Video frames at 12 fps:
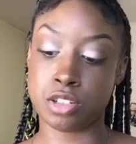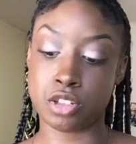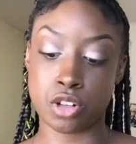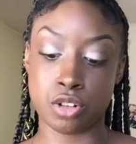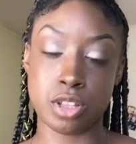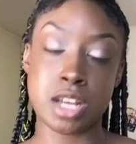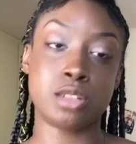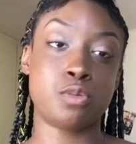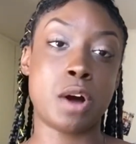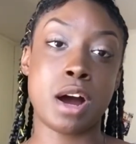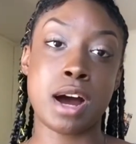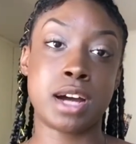So that's
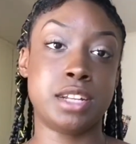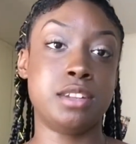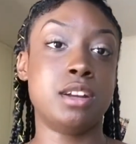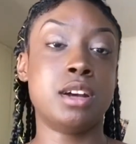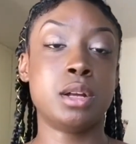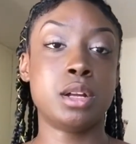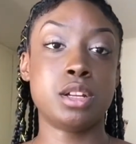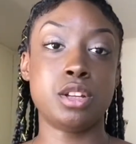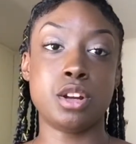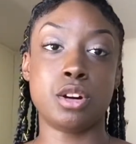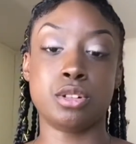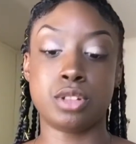why I,
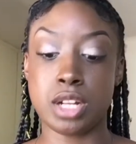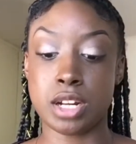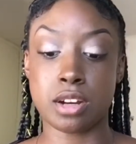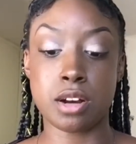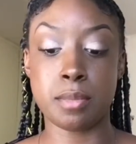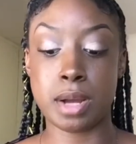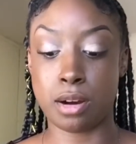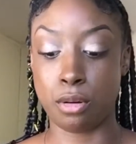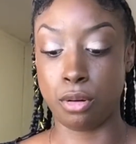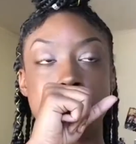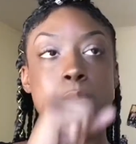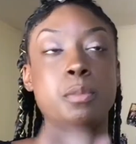you know, didn't come
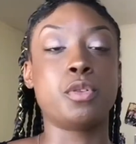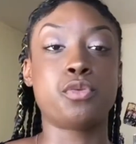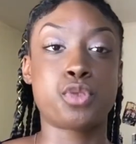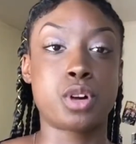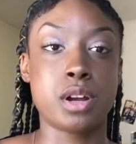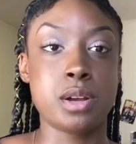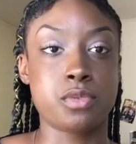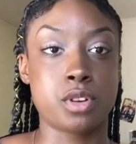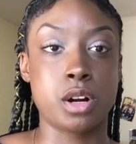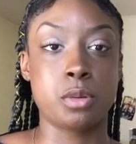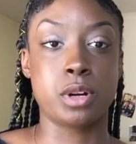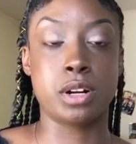out before eighth
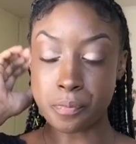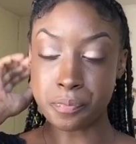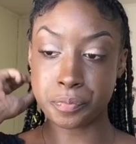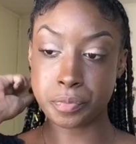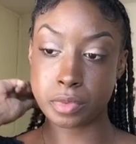grade or whatever.